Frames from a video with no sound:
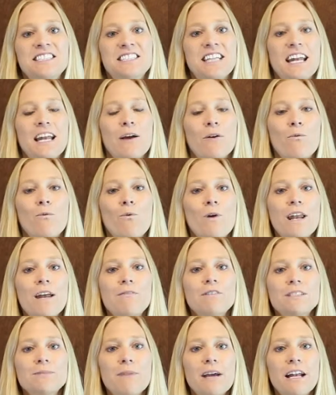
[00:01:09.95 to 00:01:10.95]
stating when
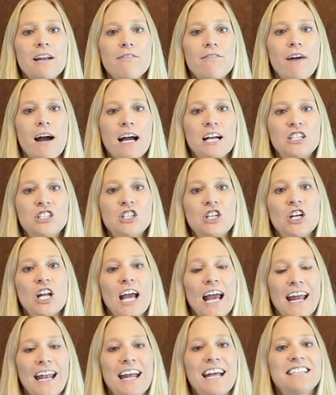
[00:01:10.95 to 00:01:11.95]
it was
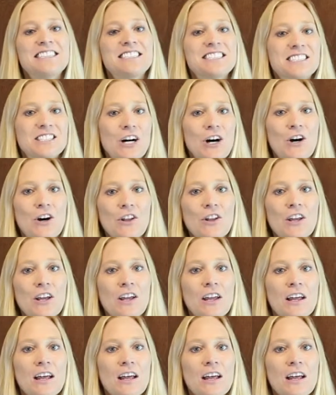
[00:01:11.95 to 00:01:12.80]
manufactured and installed.